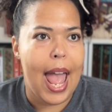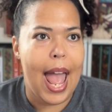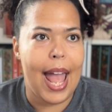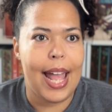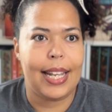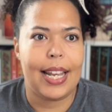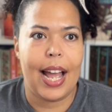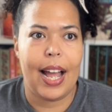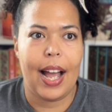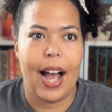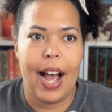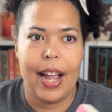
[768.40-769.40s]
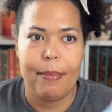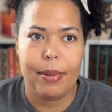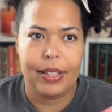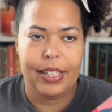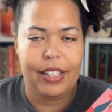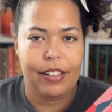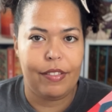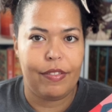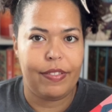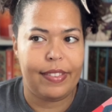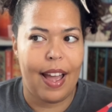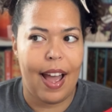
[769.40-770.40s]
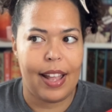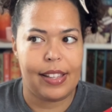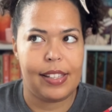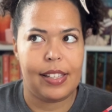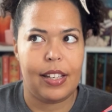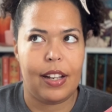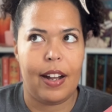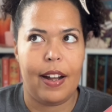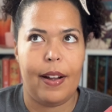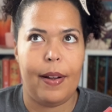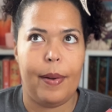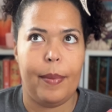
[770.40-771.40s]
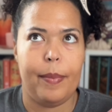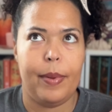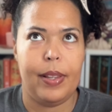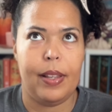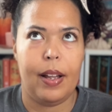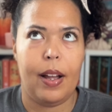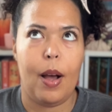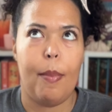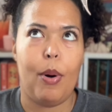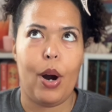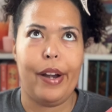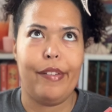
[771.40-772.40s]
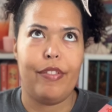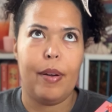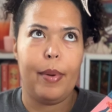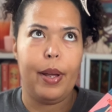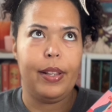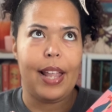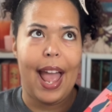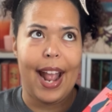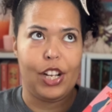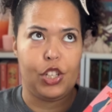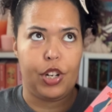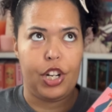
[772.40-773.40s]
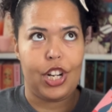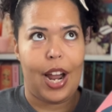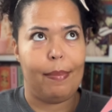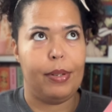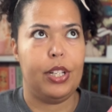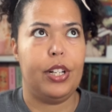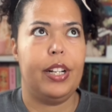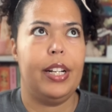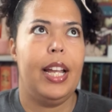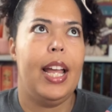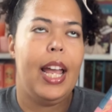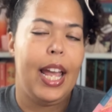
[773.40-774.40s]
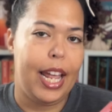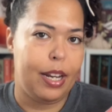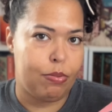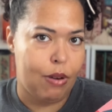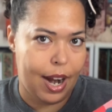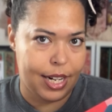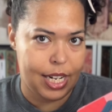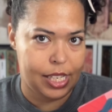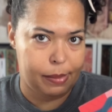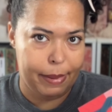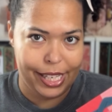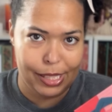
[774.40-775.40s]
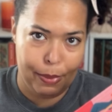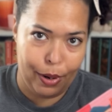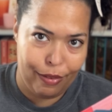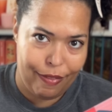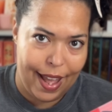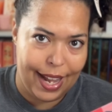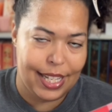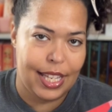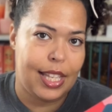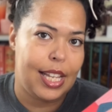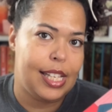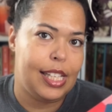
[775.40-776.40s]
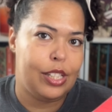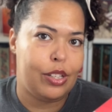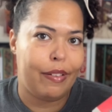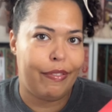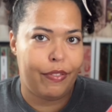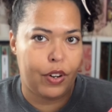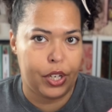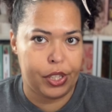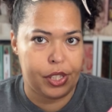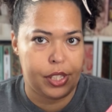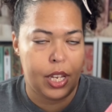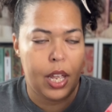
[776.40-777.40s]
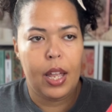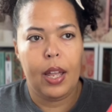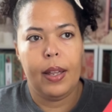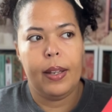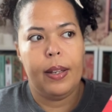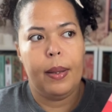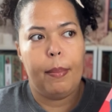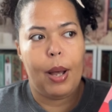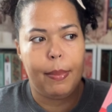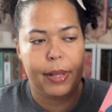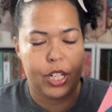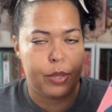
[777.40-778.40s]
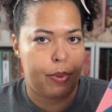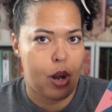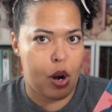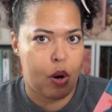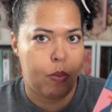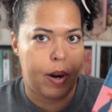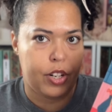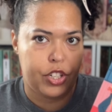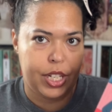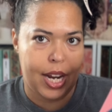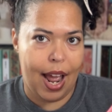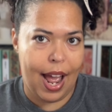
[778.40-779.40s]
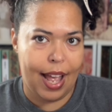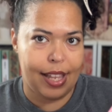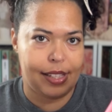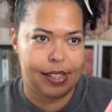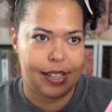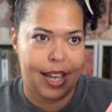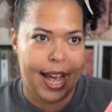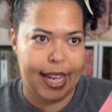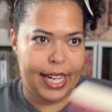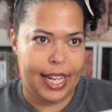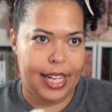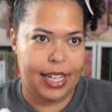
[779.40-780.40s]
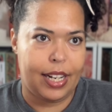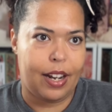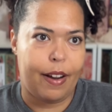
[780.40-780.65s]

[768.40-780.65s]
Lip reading: and I believe that apart from an extra chapter in Practice Makes Perfect, this is the first published book where she has added